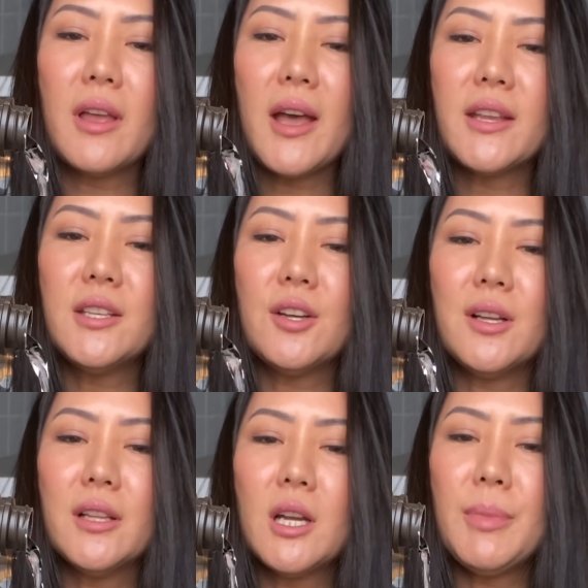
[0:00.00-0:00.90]
And you know,
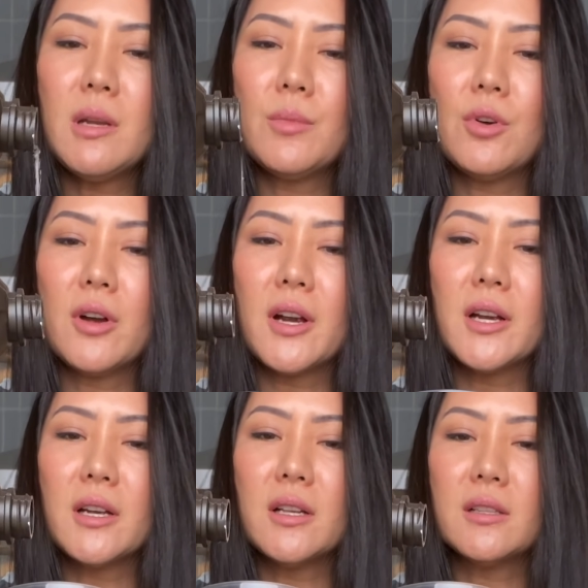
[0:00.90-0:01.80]
a little bit
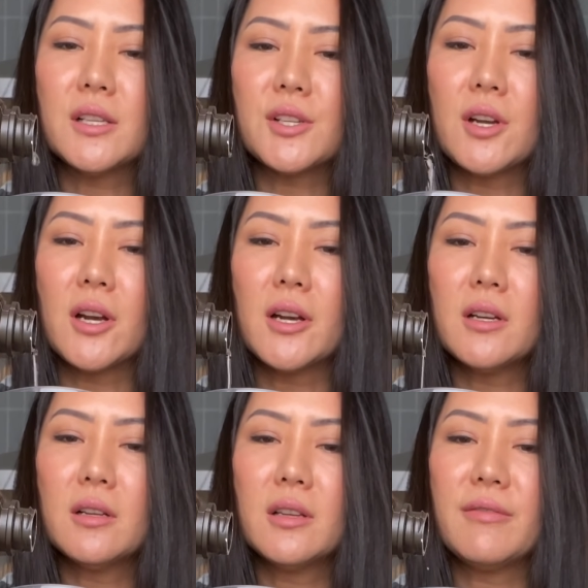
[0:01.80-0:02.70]
more doesn't hurt.
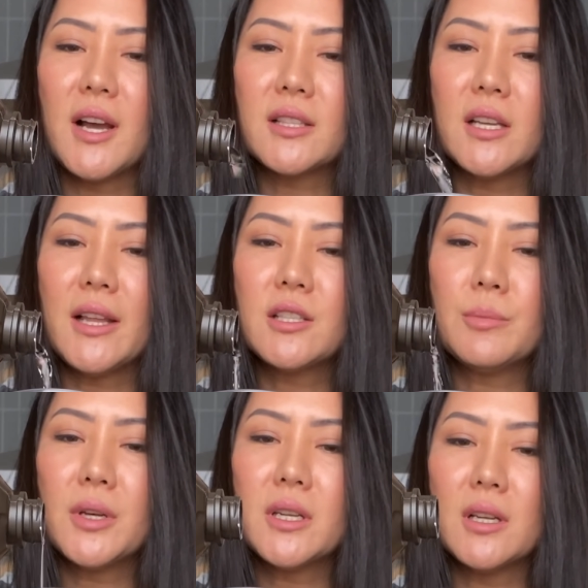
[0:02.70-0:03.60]
In fact, I like to put it